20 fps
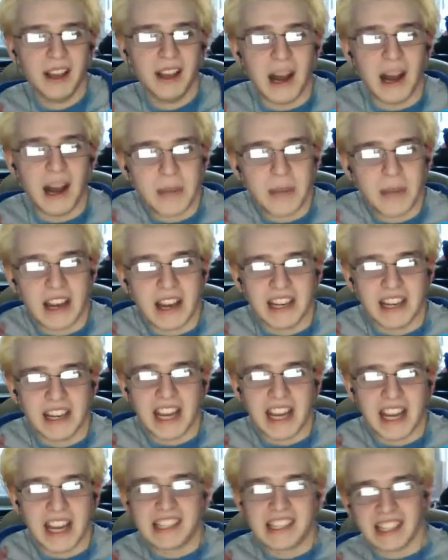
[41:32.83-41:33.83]
I'm down in
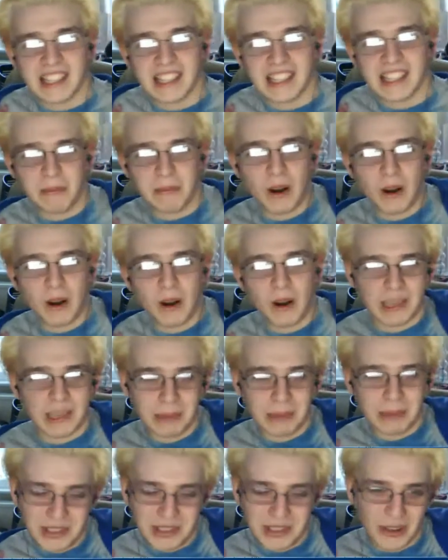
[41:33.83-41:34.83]
Hastings, and Mark is
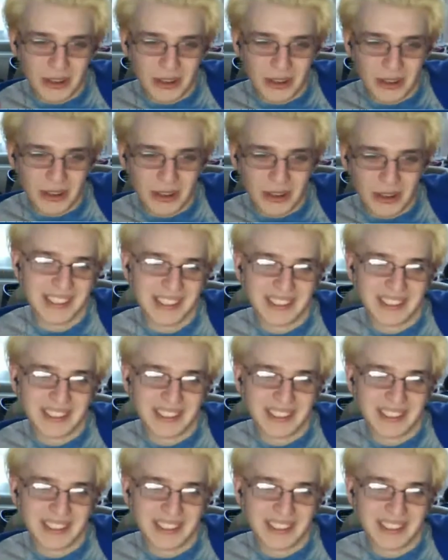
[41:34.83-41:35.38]
up in Scotland.